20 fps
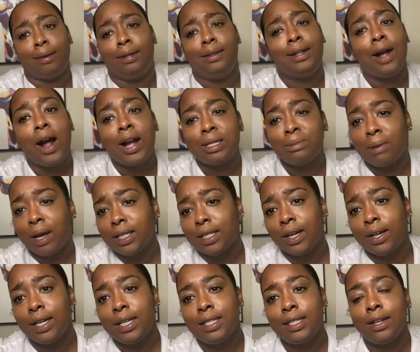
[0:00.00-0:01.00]
Dark spots are
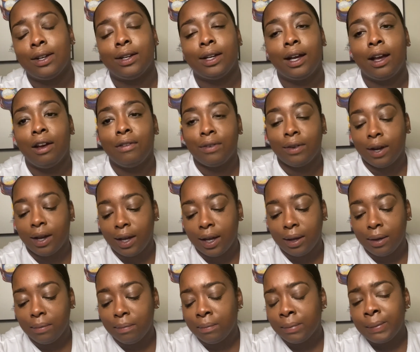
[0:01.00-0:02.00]
easier to cover
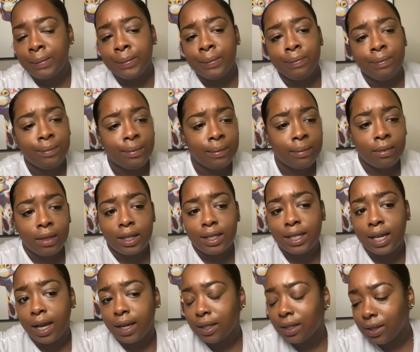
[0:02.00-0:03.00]
up.
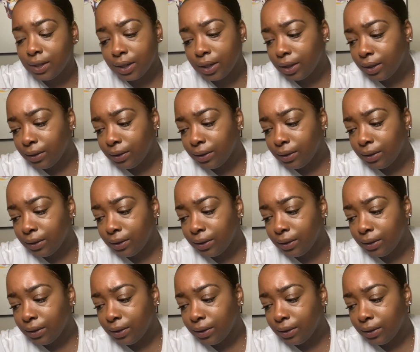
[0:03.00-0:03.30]
Texture, you